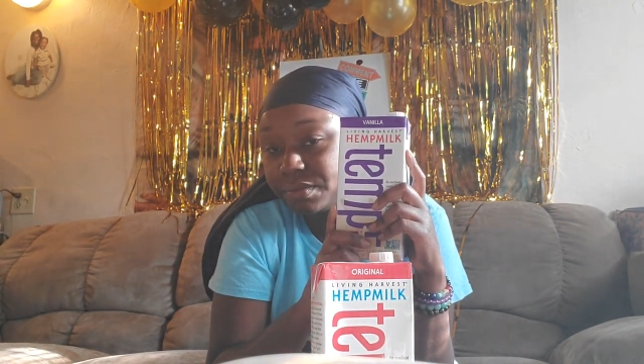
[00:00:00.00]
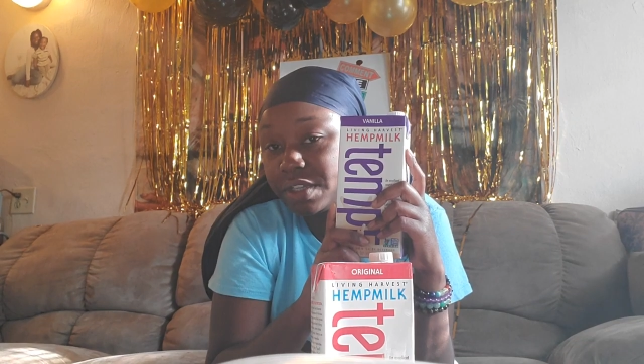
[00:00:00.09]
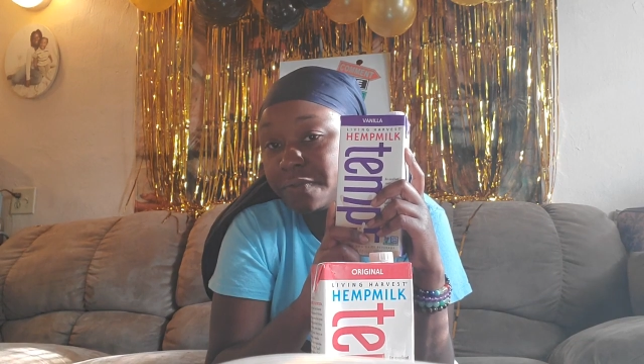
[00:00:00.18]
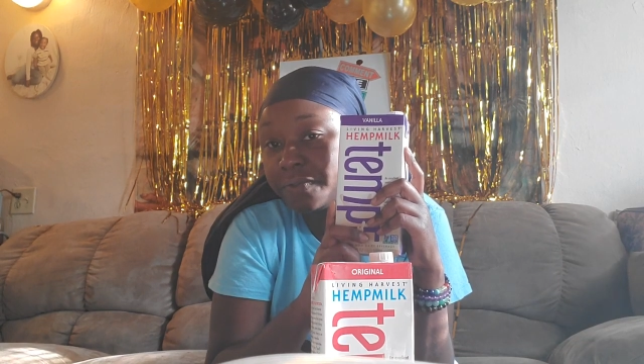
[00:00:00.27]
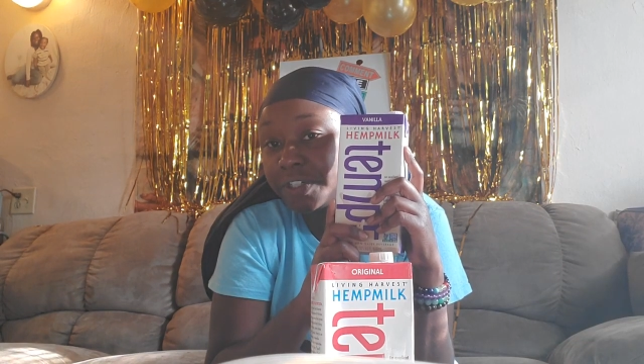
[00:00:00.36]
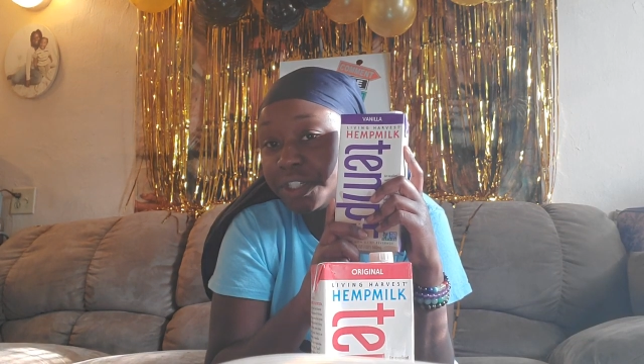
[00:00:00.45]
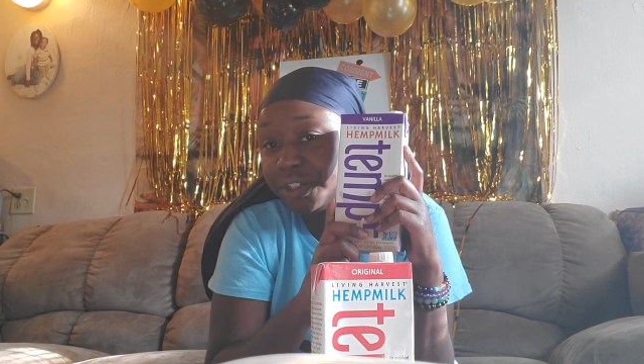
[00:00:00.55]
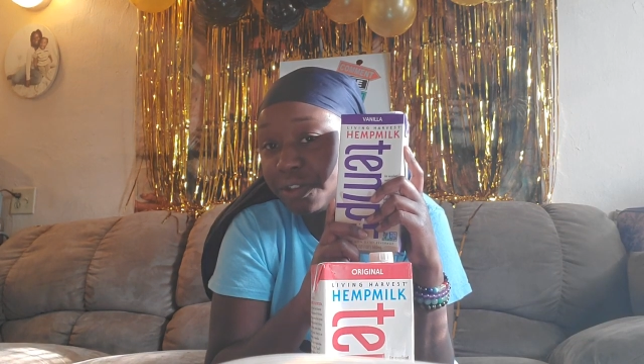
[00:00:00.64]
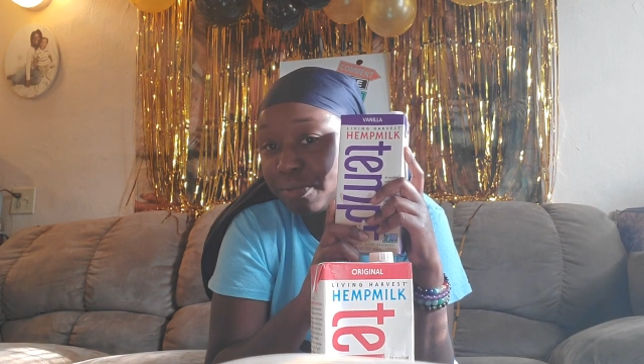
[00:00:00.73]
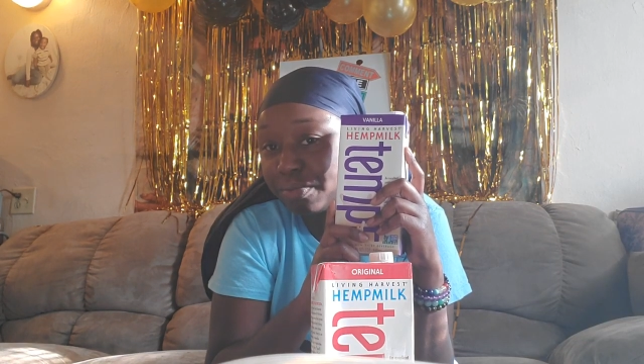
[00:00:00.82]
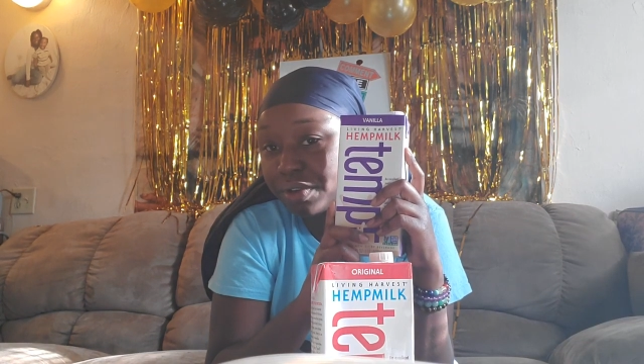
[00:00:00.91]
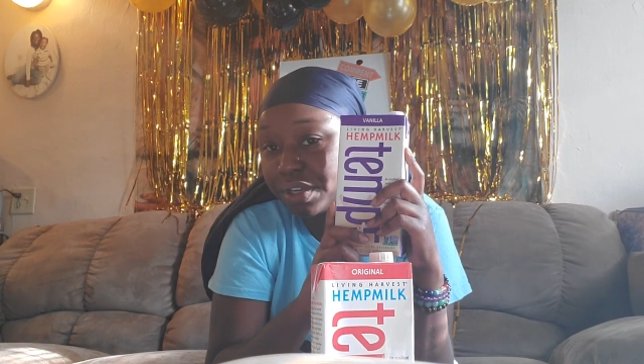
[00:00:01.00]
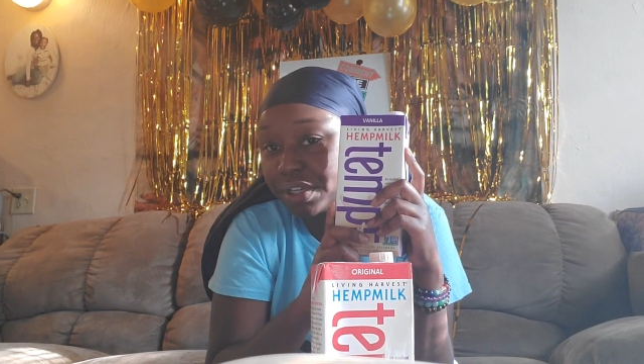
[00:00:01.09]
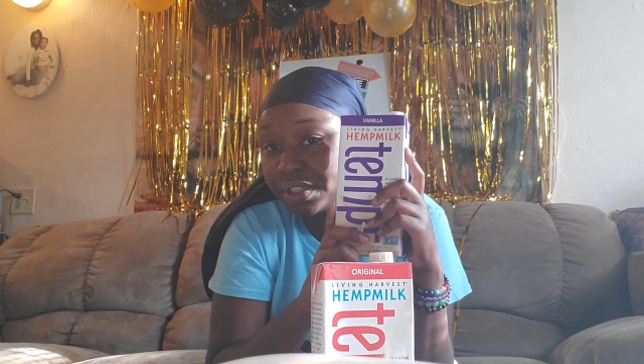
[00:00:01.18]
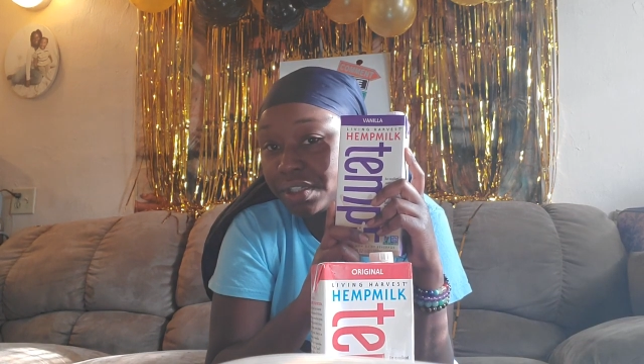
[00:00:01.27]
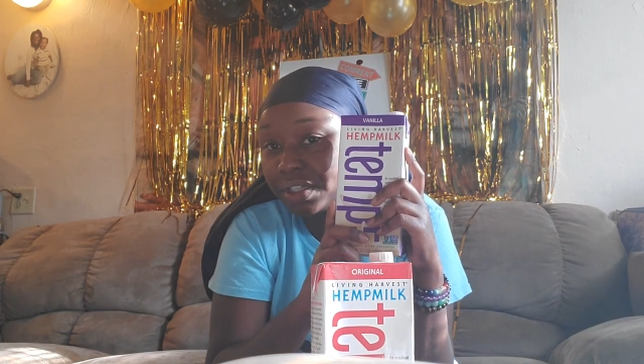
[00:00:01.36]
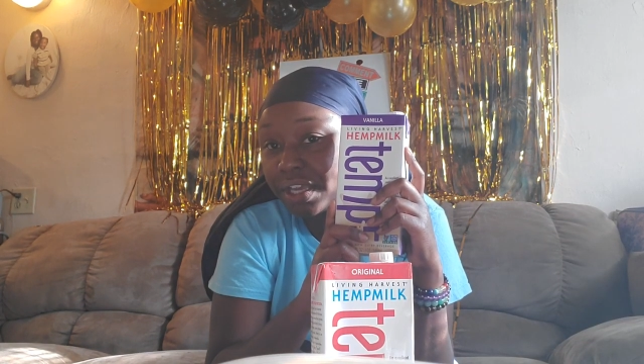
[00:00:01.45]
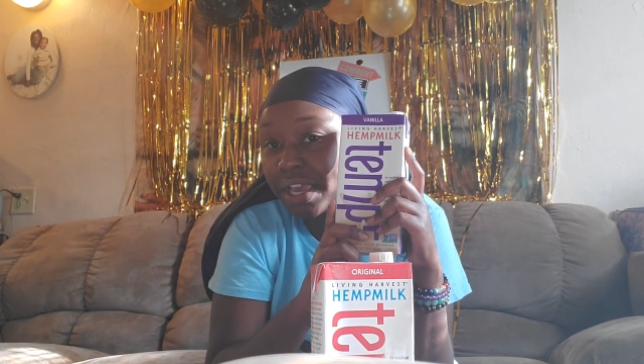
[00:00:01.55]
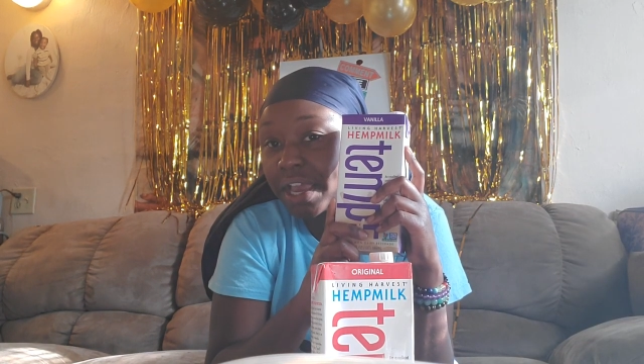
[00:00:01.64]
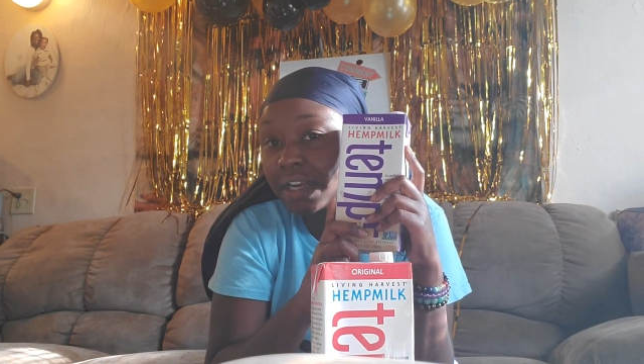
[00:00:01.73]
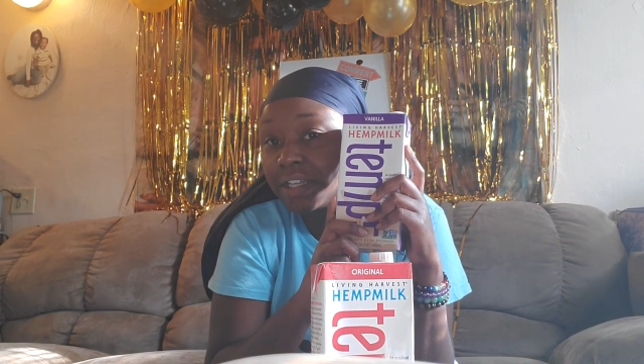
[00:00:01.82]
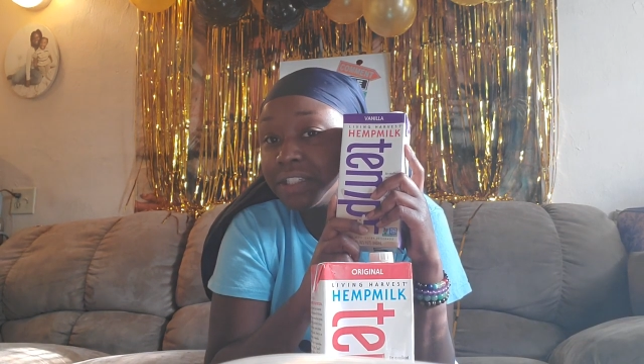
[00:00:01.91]
it functions your brain
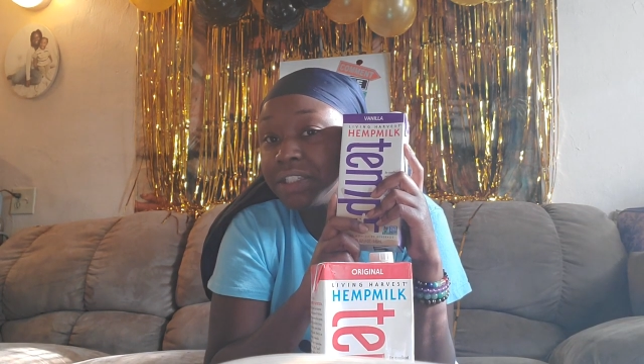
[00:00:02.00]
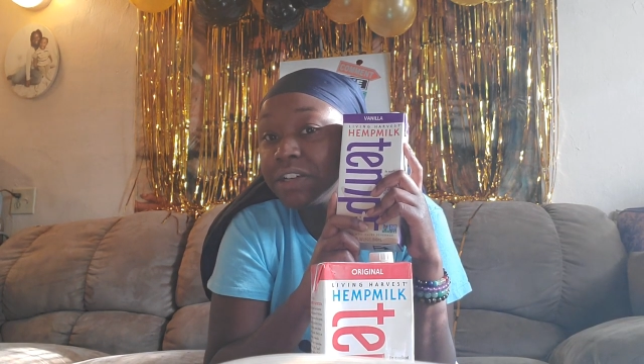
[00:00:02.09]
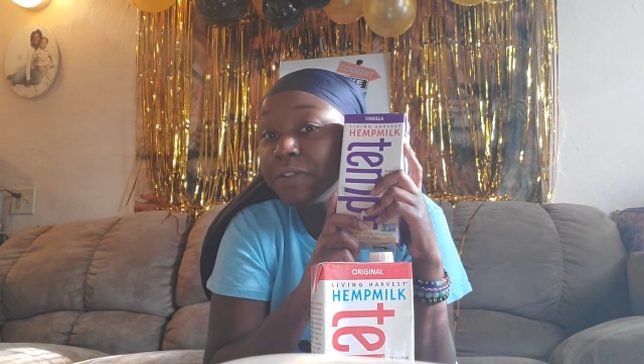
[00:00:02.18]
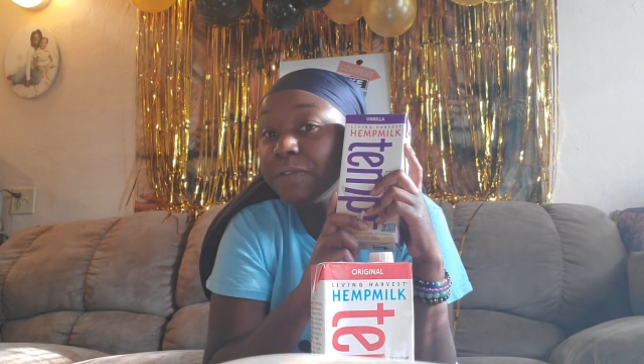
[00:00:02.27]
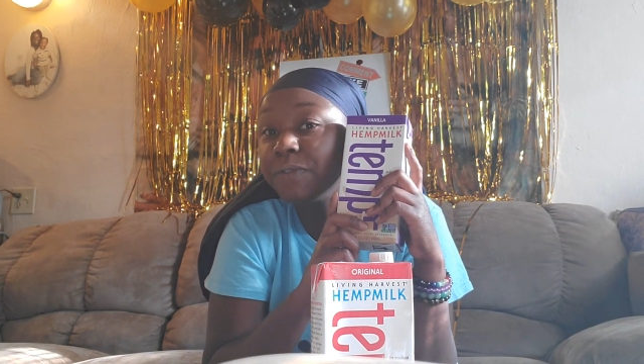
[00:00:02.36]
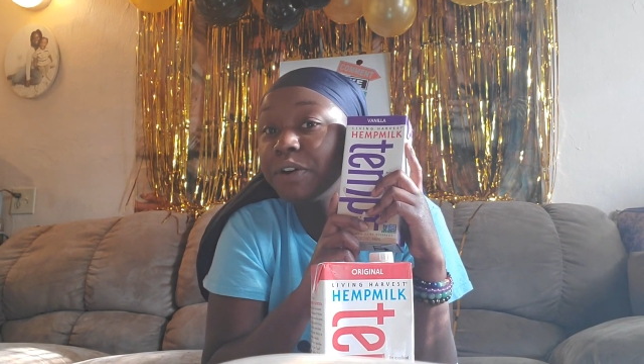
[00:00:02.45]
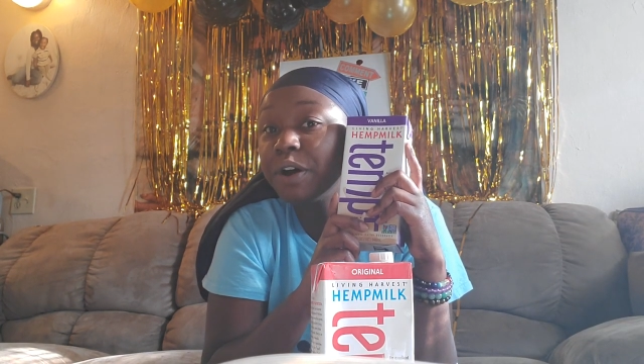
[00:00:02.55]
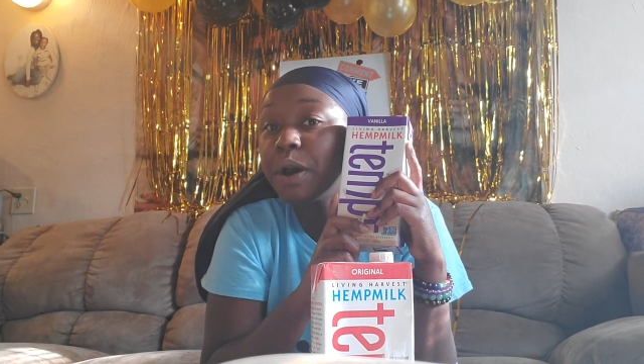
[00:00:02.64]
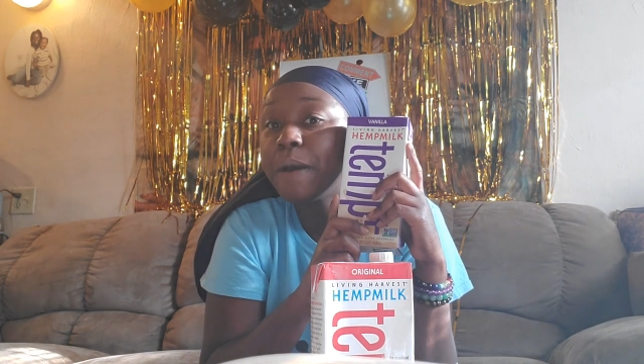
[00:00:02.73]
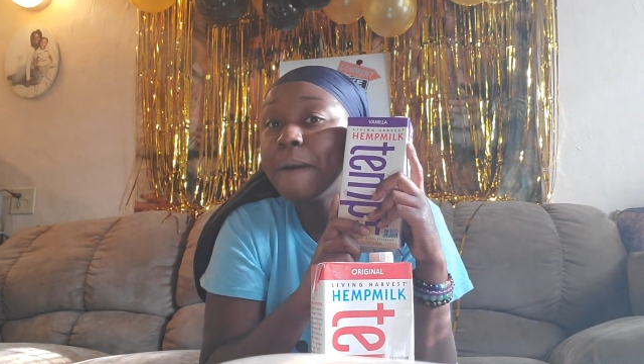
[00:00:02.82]
and it's good for